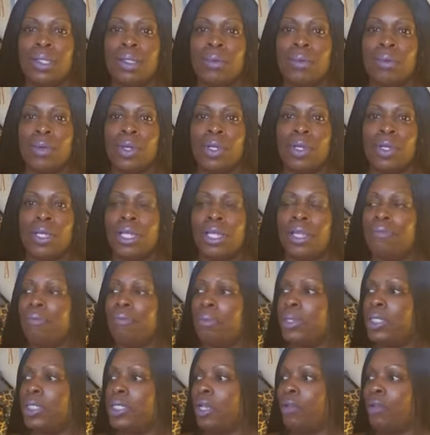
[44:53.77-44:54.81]
We're going to give
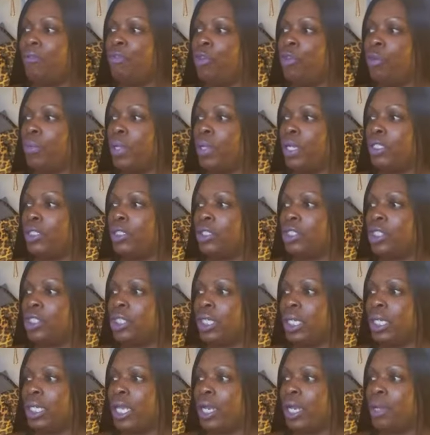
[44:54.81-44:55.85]
Michelle a few minutes so she
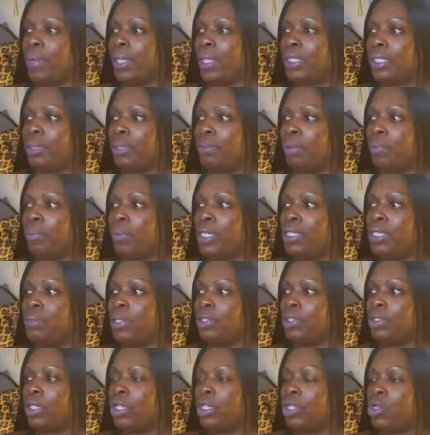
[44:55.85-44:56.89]
can get it back to you, but please
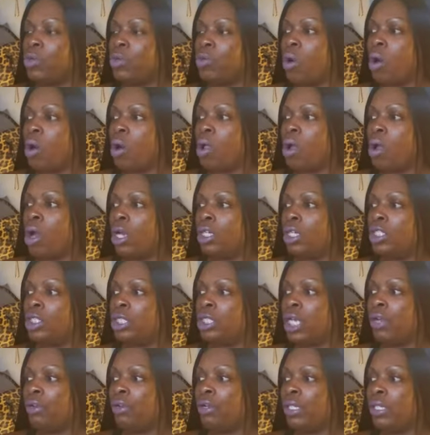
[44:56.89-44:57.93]
make sure that you all are
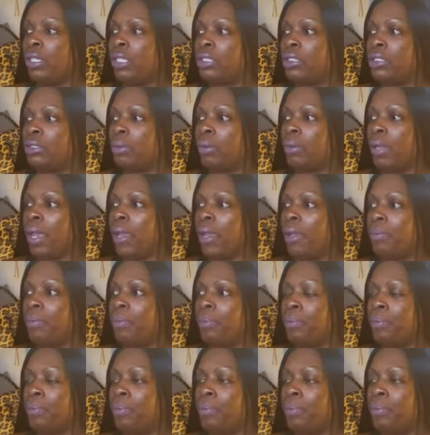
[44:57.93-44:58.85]
sharing this, okay?